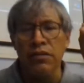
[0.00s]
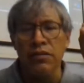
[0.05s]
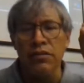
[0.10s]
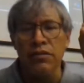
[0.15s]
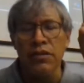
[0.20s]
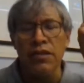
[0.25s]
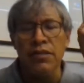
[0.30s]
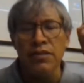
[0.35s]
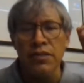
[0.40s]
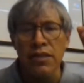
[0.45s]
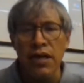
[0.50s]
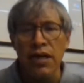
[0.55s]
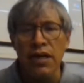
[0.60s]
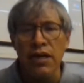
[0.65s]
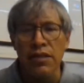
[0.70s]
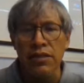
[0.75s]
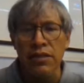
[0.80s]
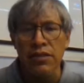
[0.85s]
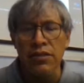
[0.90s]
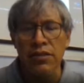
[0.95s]
there's
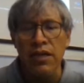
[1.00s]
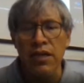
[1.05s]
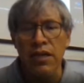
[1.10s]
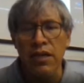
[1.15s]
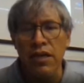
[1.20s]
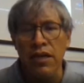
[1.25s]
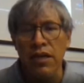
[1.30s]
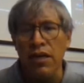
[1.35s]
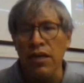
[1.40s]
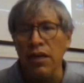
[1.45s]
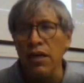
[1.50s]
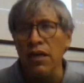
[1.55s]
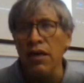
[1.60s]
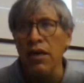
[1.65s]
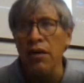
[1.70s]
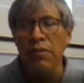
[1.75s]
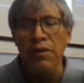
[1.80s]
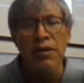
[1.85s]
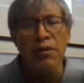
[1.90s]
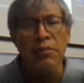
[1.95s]
a
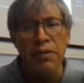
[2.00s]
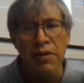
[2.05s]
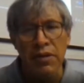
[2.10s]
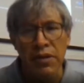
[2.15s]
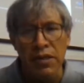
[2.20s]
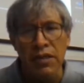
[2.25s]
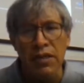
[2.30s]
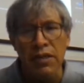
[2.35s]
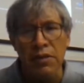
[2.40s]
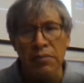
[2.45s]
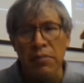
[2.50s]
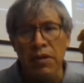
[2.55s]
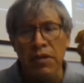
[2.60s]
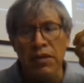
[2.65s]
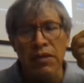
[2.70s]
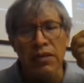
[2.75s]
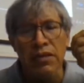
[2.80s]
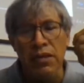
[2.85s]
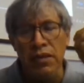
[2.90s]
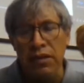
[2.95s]
available
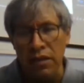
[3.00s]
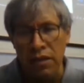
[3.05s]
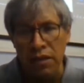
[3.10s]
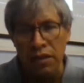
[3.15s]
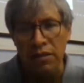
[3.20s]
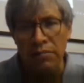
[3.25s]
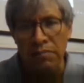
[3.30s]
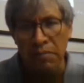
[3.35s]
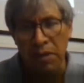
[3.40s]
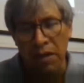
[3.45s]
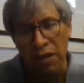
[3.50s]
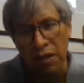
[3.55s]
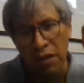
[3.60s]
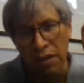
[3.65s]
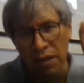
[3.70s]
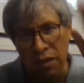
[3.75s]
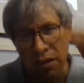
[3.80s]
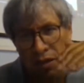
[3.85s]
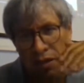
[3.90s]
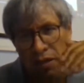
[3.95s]
by
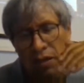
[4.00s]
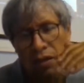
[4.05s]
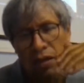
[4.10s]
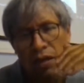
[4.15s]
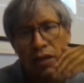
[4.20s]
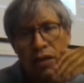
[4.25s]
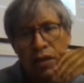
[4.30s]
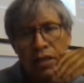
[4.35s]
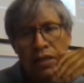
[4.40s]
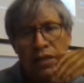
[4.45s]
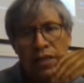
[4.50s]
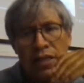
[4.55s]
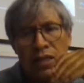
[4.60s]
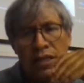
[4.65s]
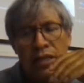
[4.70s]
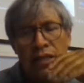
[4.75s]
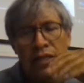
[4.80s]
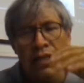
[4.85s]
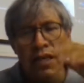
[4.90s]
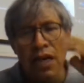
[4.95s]

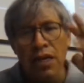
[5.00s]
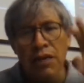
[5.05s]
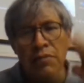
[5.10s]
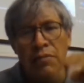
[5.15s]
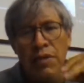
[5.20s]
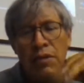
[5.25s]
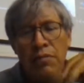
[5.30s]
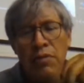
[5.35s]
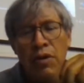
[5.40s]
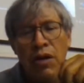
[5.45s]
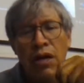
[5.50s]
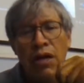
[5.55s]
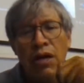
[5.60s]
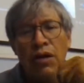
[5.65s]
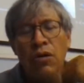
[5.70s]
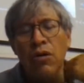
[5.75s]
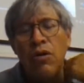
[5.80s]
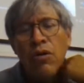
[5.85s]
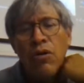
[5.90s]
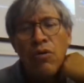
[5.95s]
internet IBM
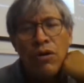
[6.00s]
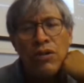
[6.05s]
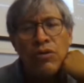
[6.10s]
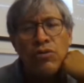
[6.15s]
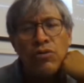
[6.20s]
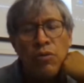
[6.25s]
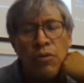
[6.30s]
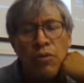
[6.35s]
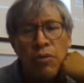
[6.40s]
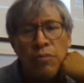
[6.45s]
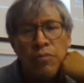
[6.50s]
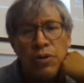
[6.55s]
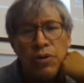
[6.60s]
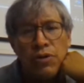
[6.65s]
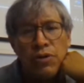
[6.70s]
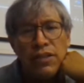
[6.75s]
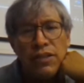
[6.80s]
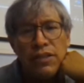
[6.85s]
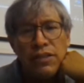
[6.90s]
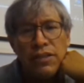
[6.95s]
quantum
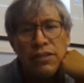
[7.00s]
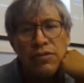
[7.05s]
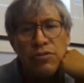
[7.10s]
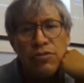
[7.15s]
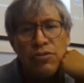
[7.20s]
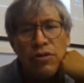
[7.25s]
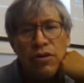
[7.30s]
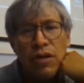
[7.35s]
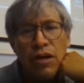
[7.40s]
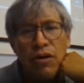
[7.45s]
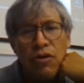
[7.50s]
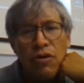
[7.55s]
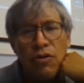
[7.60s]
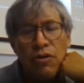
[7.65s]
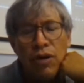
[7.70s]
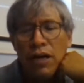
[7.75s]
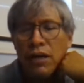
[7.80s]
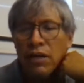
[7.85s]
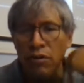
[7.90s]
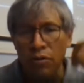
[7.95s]
computer. You know,
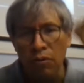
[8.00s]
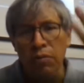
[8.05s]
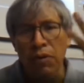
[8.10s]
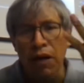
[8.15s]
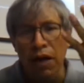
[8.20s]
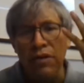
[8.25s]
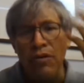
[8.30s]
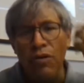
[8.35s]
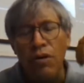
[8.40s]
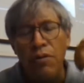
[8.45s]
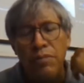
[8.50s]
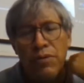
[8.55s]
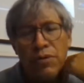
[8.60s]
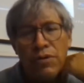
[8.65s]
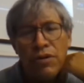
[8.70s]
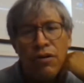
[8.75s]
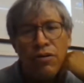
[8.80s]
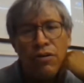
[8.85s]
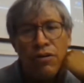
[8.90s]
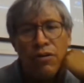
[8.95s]
I hope you
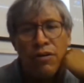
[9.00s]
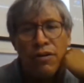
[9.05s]
know.